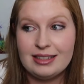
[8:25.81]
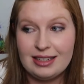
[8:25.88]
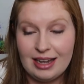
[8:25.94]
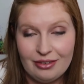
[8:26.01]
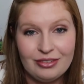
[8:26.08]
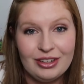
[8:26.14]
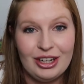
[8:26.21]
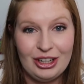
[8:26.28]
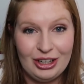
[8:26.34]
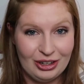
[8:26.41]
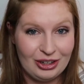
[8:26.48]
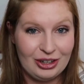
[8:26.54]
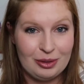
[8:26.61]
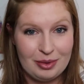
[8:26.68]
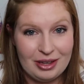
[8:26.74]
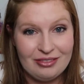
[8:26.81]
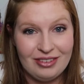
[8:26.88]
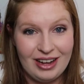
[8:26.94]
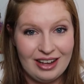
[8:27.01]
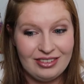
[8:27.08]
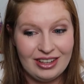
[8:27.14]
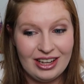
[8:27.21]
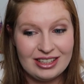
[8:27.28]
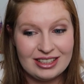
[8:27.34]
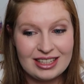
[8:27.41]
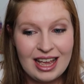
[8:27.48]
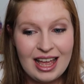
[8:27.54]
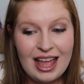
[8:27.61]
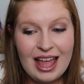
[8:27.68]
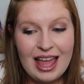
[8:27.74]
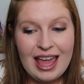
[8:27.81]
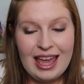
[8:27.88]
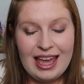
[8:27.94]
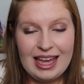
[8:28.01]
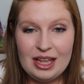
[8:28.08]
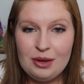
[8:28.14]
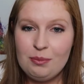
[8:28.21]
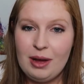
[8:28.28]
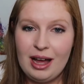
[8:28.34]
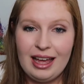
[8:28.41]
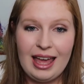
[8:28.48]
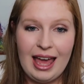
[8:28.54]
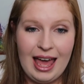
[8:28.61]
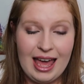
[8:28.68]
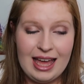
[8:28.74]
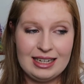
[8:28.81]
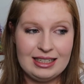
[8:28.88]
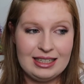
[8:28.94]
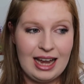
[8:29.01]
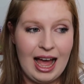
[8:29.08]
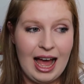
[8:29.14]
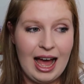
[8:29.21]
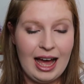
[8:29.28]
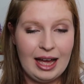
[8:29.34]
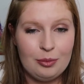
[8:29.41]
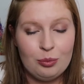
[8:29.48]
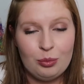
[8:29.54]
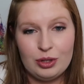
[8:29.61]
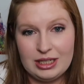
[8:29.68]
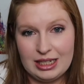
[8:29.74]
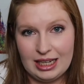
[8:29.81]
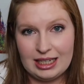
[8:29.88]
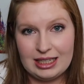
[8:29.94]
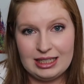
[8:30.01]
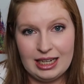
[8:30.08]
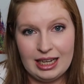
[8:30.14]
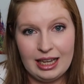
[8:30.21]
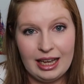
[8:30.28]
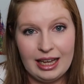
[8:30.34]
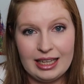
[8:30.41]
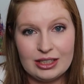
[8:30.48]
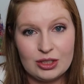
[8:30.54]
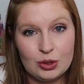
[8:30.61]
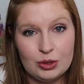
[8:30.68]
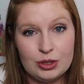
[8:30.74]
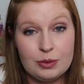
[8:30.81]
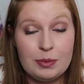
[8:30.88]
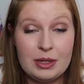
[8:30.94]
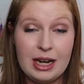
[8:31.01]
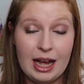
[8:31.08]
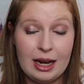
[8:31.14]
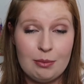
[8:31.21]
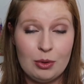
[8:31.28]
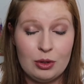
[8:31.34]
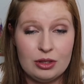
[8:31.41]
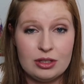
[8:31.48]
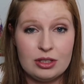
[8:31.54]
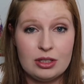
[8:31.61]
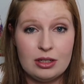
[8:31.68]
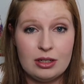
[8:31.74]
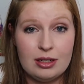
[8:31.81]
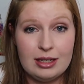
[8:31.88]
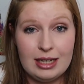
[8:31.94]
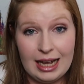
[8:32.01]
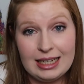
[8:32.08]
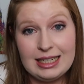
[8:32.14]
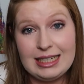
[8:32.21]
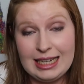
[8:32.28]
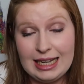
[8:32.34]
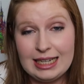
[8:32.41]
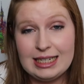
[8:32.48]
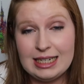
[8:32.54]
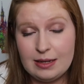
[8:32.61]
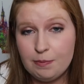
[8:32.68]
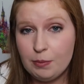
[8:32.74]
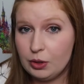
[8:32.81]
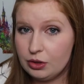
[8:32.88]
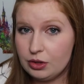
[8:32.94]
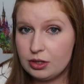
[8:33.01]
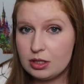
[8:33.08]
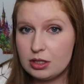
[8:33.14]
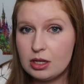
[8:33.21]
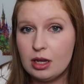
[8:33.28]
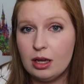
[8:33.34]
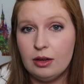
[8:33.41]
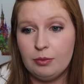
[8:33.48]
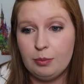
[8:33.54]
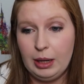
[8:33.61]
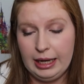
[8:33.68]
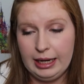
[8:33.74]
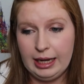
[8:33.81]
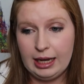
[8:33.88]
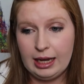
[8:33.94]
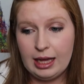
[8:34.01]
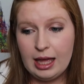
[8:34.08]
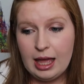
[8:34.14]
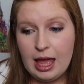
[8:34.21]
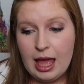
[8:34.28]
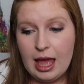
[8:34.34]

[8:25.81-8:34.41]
Definitely not going to be in 5 years. In my head, I'm predicting it's going to be 9 months, 9 to 18 months of planning.